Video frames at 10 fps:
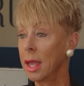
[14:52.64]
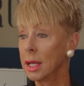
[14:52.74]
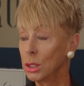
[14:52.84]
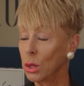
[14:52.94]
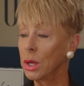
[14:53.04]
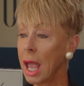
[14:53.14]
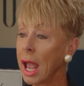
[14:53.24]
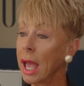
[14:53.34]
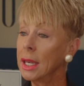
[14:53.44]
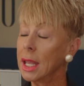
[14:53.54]
So
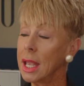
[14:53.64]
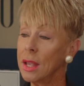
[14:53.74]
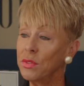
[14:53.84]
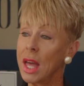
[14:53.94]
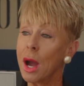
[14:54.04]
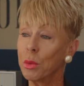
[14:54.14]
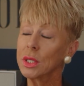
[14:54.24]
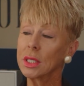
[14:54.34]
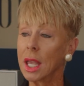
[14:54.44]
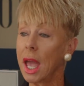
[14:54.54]
again, if that
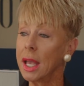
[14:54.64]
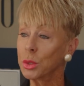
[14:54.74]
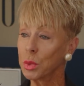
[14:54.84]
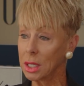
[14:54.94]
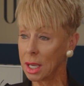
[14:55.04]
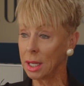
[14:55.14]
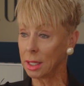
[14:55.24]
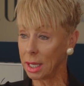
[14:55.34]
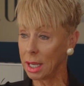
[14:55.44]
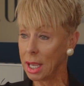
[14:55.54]
was the case with
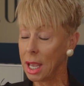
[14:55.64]
Kinley,